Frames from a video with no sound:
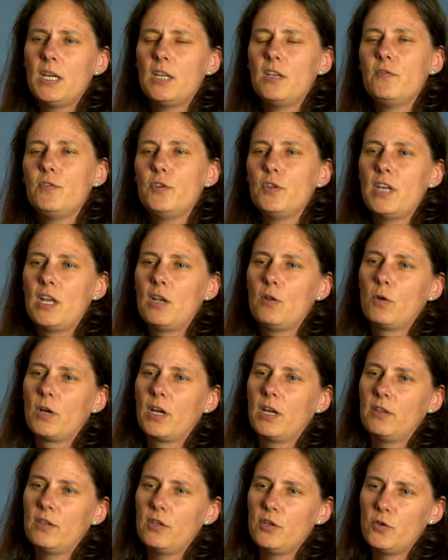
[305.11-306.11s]
And if you then look
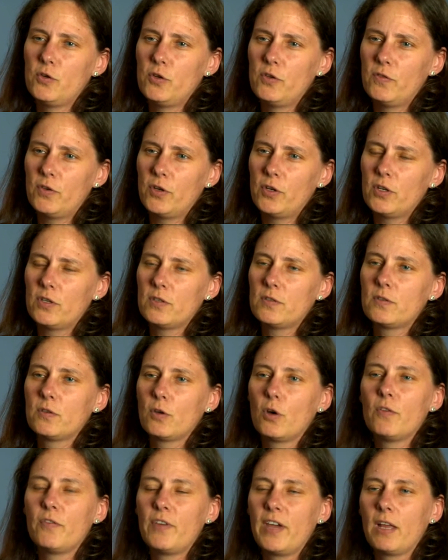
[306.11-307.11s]
at the universe
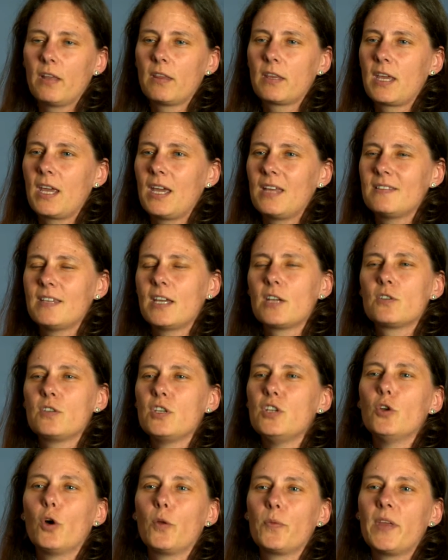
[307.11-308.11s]
of healthcare, it's
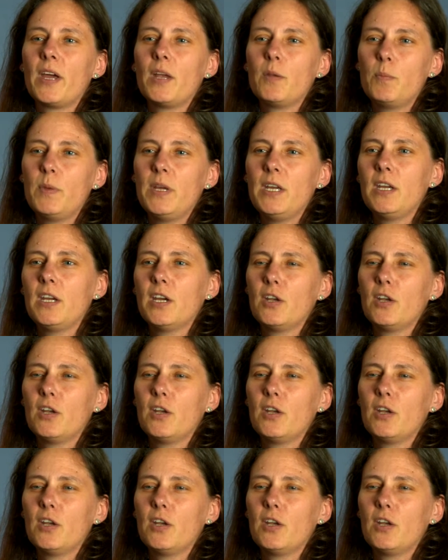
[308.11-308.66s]
actually not that big.